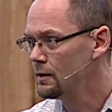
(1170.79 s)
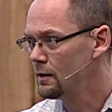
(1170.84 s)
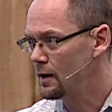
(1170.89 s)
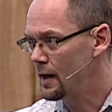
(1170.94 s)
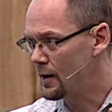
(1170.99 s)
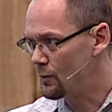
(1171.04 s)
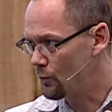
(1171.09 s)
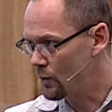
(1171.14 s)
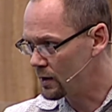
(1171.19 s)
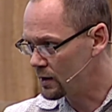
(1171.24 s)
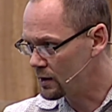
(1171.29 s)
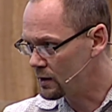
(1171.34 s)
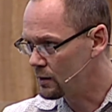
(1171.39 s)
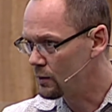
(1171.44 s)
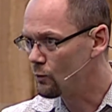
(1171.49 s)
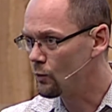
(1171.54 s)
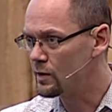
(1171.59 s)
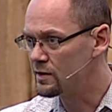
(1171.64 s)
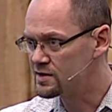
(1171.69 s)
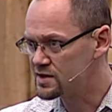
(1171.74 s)
And when,
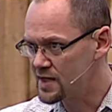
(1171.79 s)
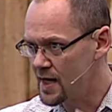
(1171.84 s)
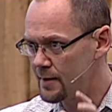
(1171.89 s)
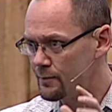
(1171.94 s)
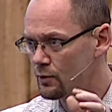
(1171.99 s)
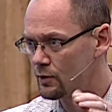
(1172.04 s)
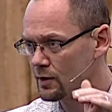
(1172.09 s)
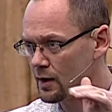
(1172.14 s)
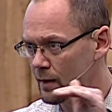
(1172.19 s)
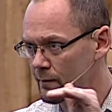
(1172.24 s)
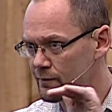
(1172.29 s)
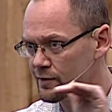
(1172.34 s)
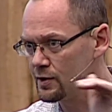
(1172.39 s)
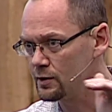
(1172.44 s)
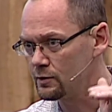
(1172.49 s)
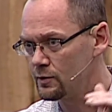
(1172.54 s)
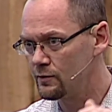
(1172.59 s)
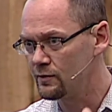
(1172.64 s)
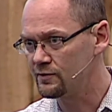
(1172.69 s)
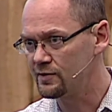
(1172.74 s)
when Samuel comes, he'll
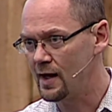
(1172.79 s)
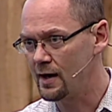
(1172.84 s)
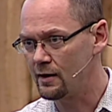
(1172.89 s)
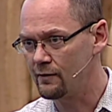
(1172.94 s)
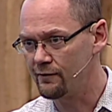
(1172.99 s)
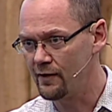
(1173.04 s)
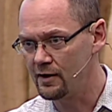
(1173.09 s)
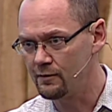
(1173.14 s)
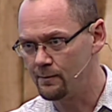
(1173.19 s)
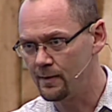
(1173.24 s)
do the sacrifice.